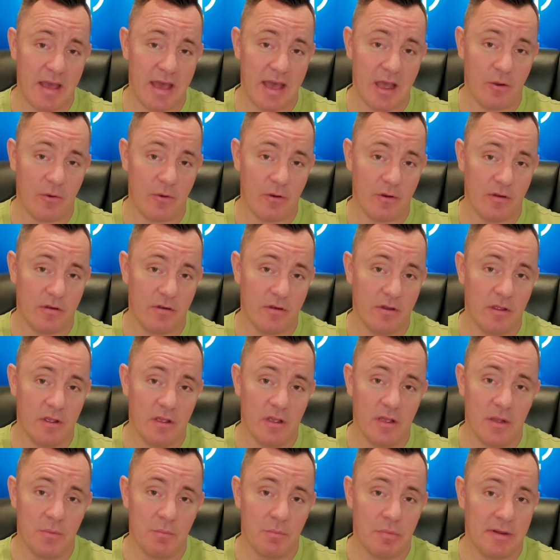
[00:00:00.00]
power,
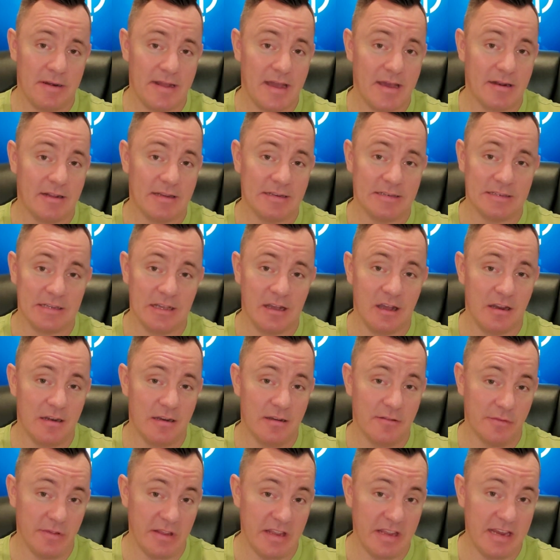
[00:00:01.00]
put out a
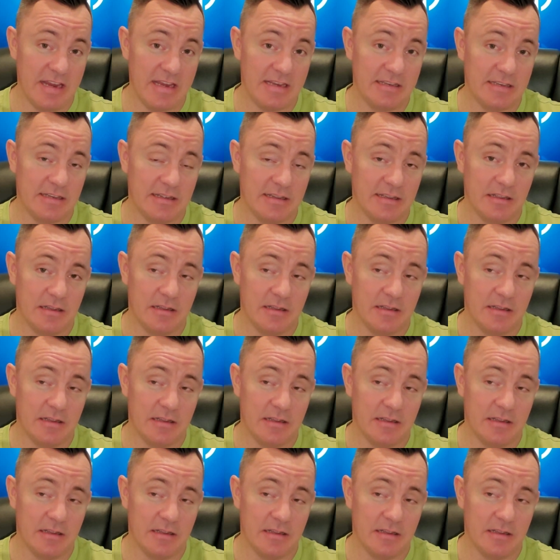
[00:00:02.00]
ton of heat.